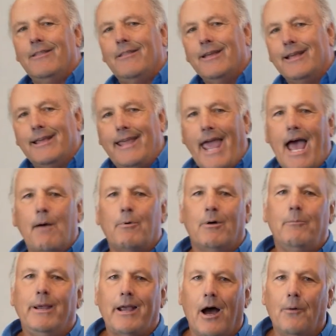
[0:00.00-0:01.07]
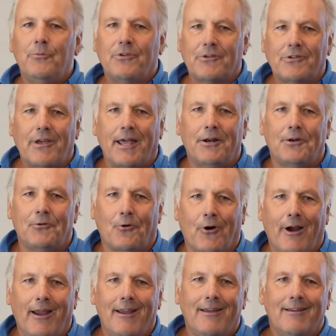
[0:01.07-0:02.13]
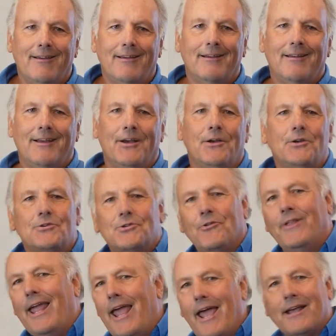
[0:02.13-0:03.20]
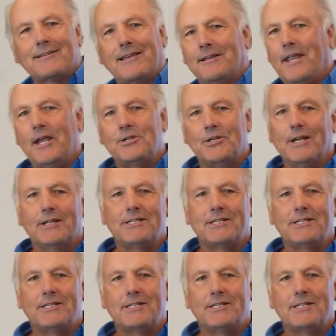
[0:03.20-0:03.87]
The GABA becomes excitatory. So the excitation